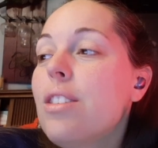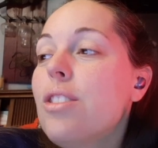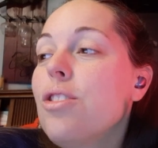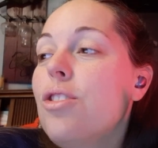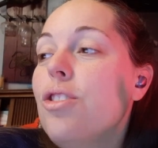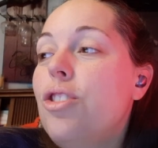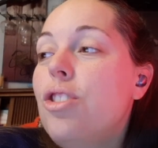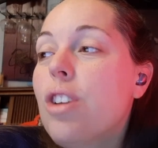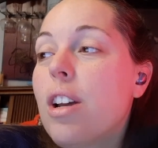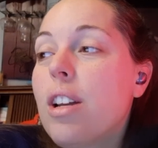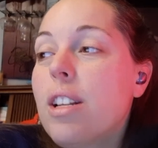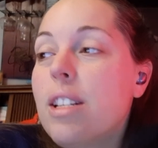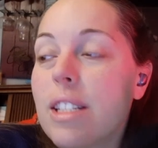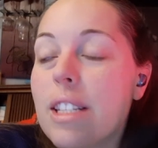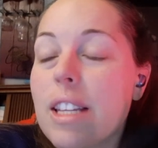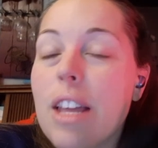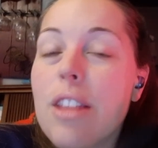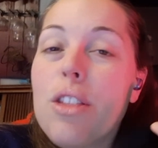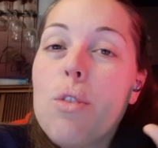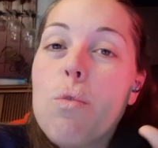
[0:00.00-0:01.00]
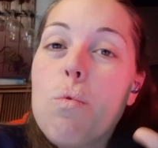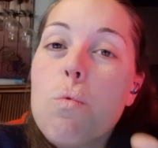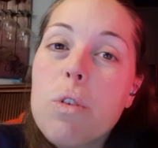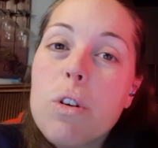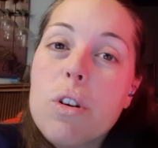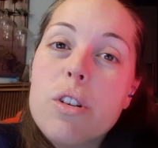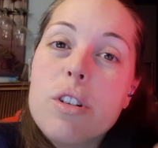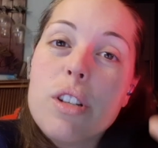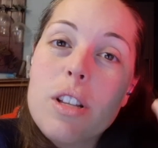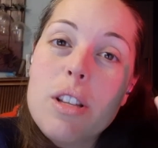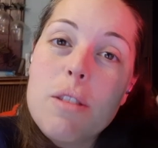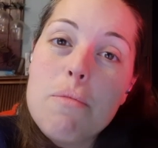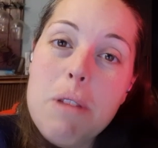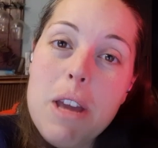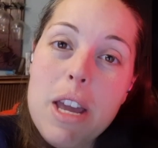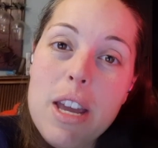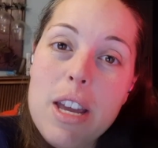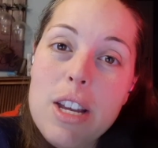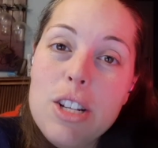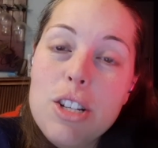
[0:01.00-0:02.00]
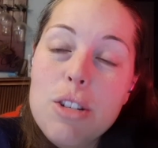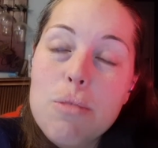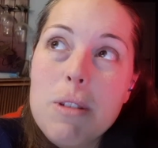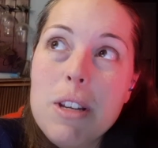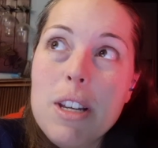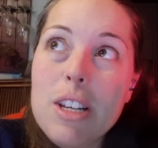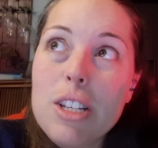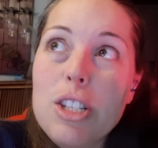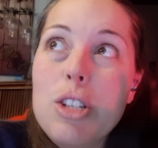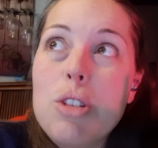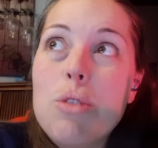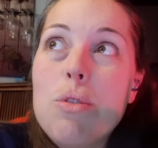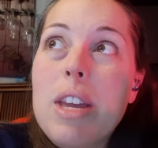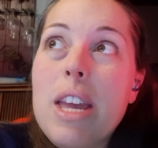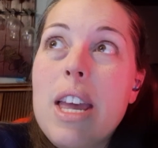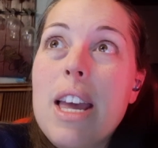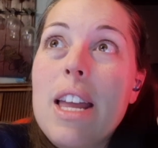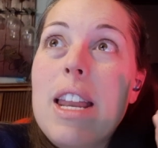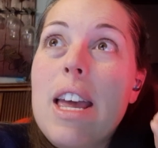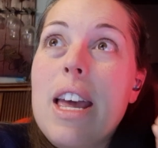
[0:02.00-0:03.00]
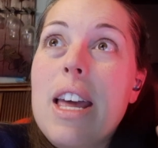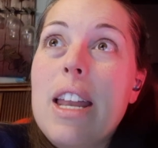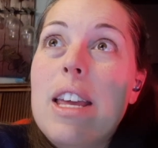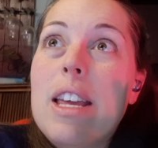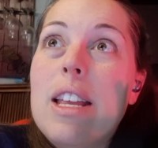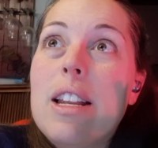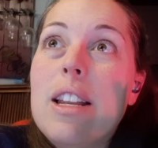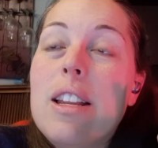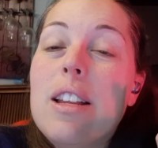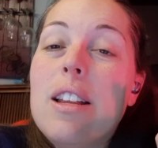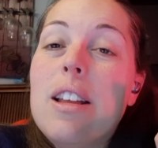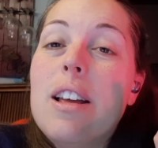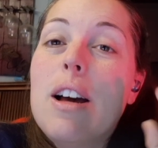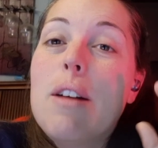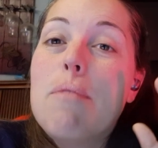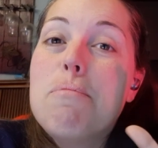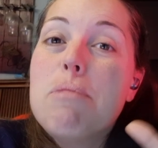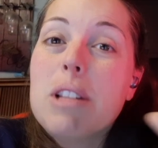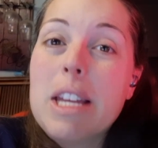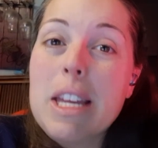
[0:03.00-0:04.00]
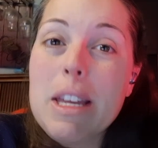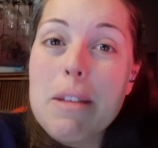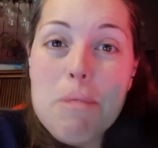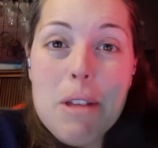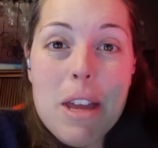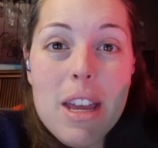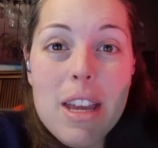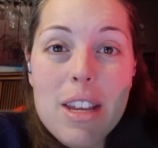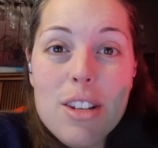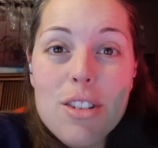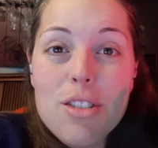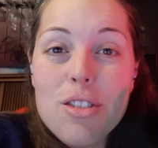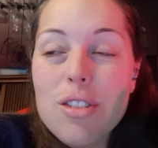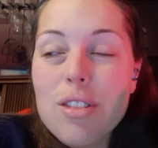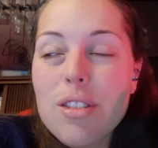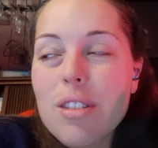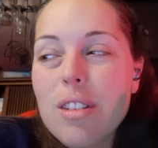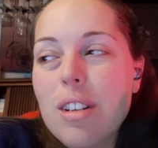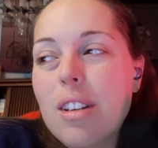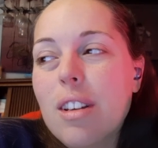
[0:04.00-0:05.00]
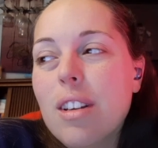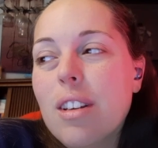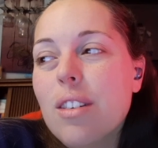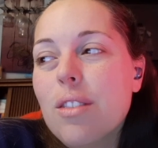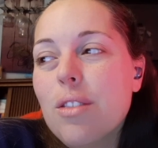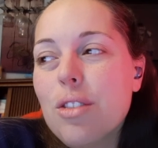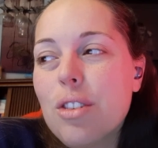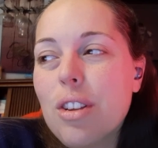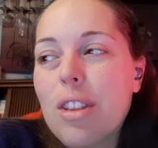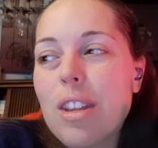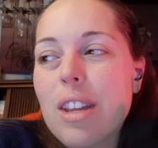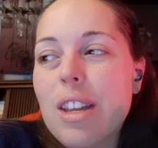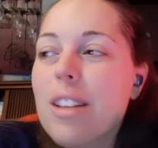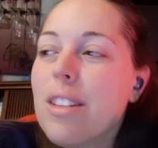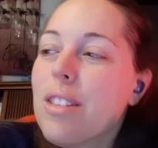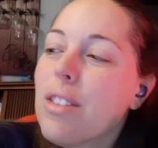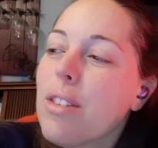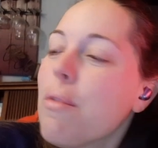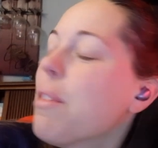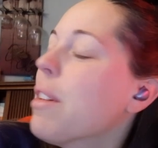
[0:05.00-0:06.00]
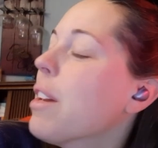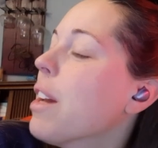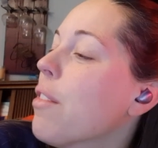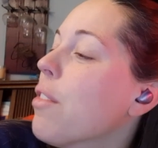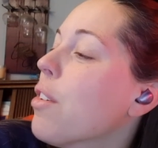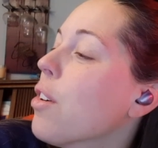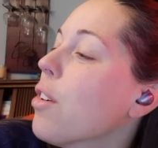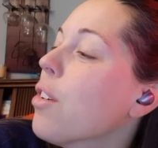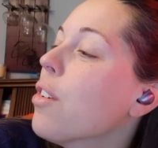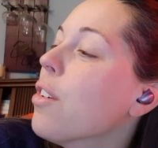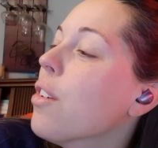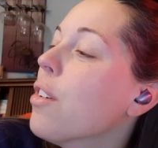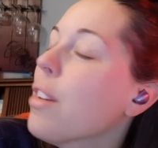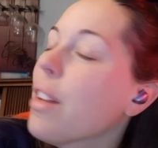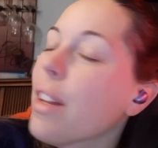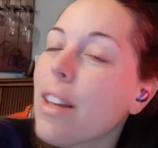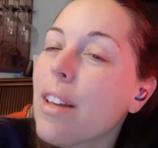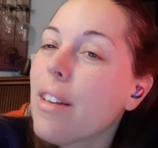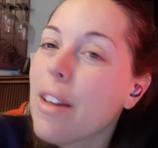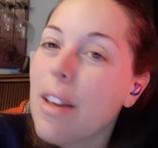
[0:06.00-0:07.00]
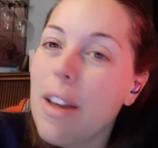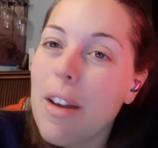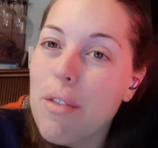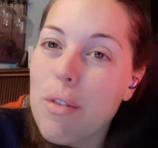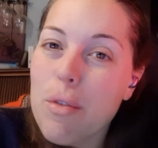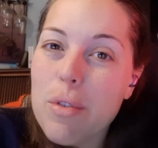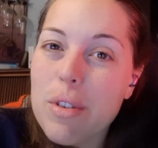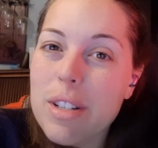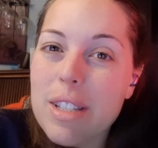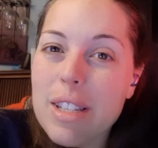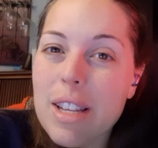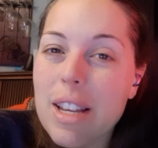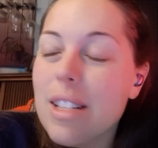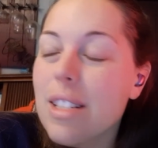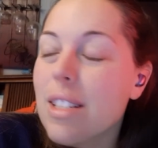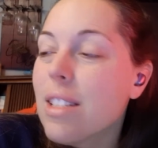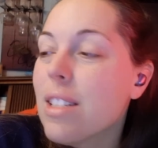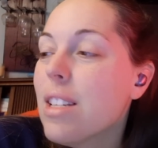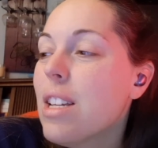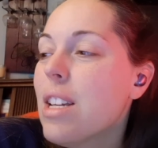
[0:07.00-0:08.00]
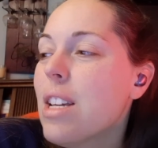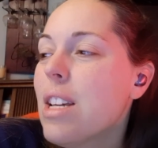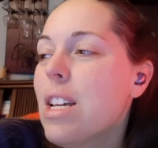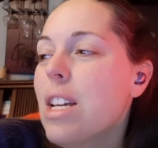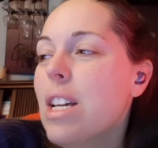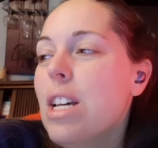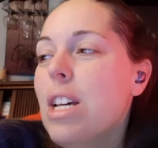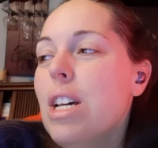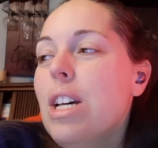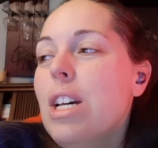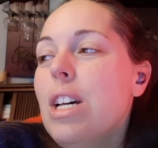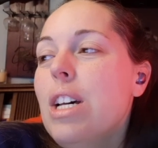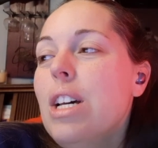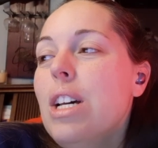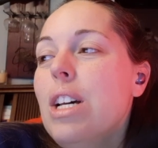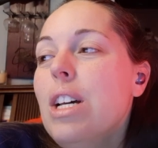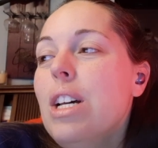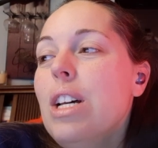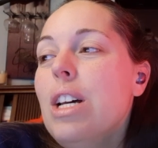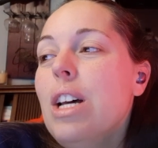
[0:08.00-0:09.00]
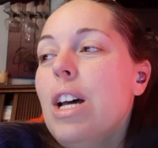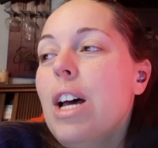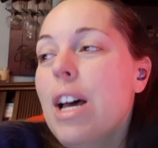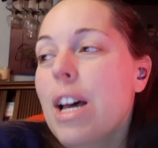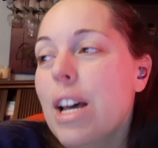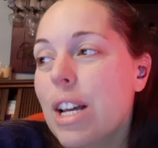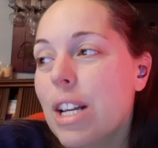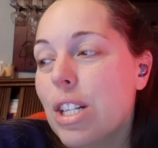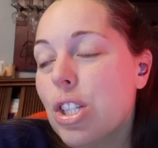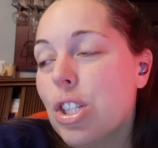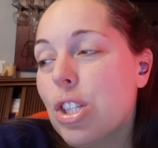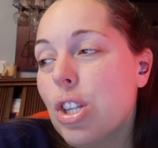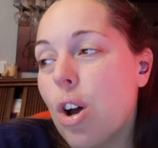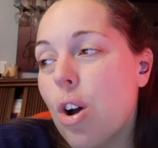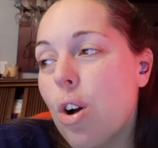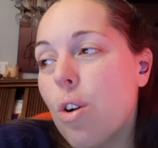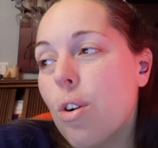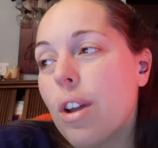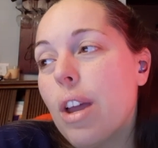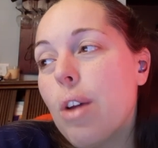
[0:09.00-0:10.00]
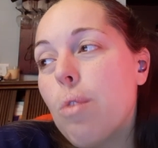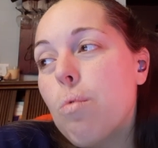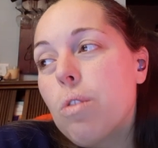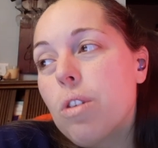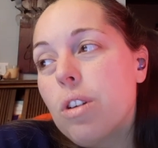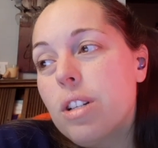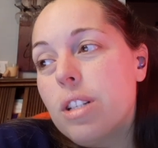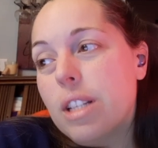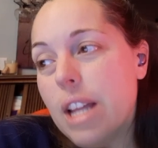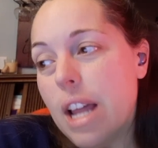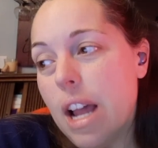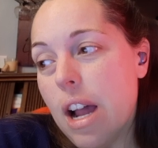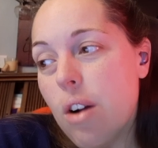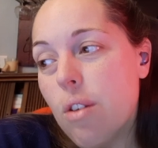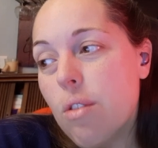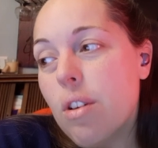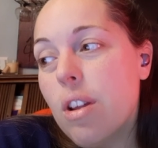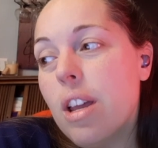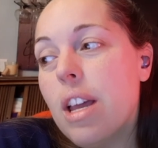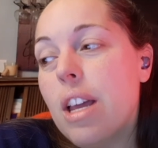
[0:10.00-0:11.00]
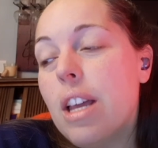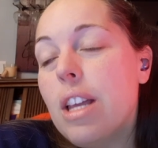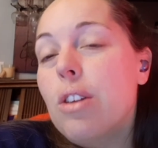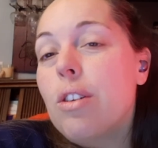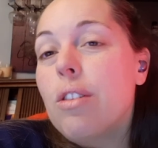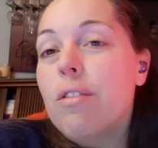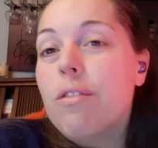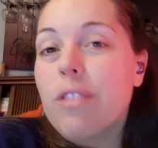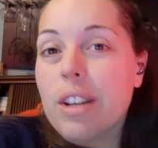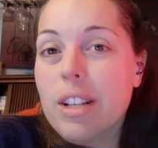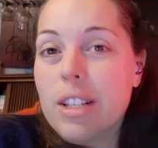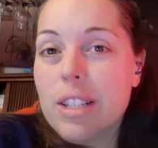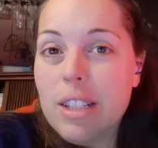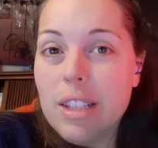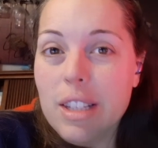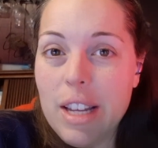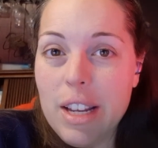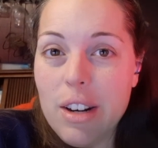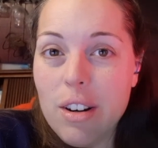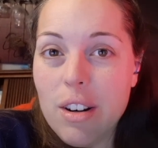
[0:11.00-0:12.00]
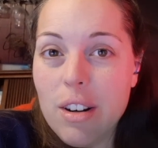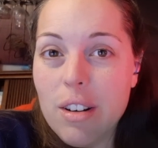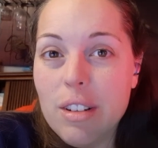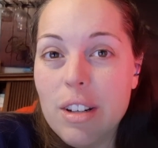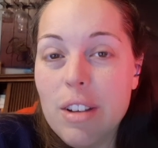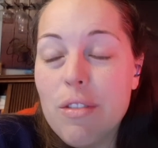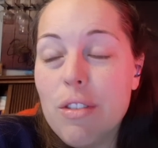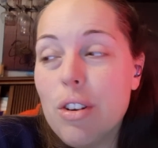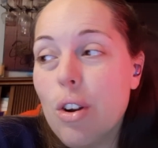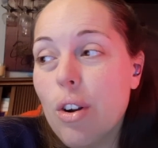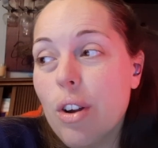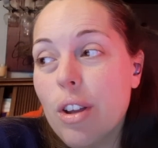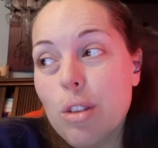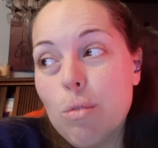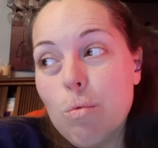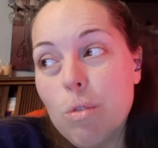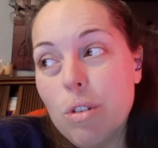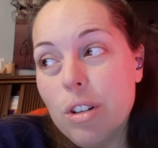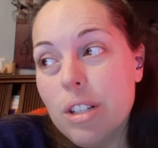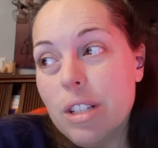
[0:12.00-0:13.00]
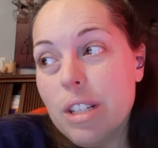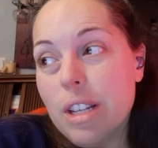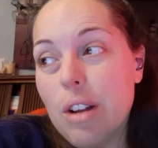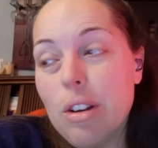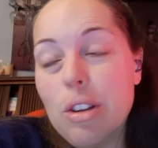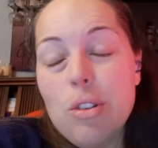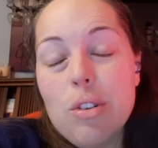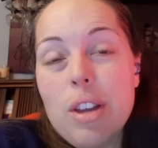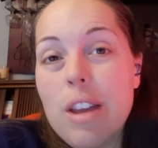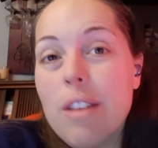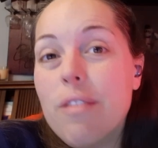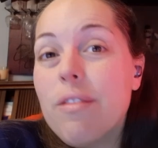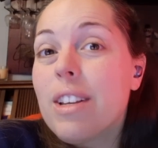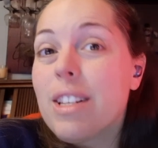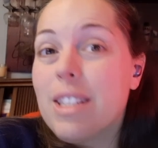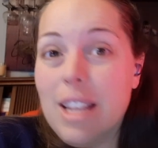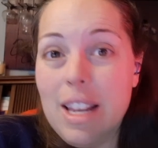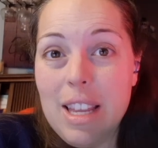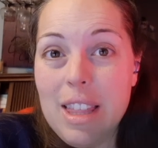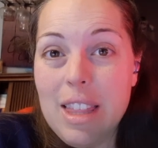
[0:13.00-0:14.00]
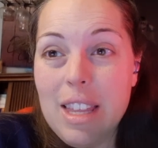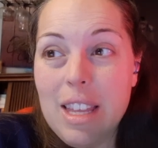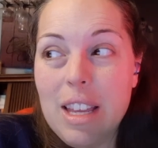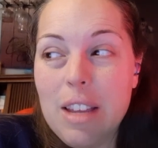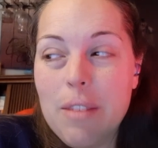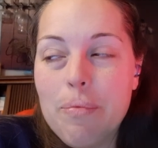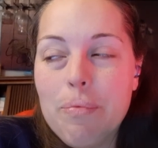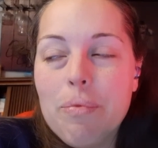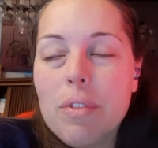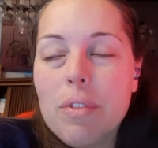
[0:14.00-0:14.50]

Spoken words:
Just get the words on the page, because you can't edit a blank page, which I think is something I've heard like everyone says. So get words down, you can fix it later. If you don't get the words down, you can't fix anything.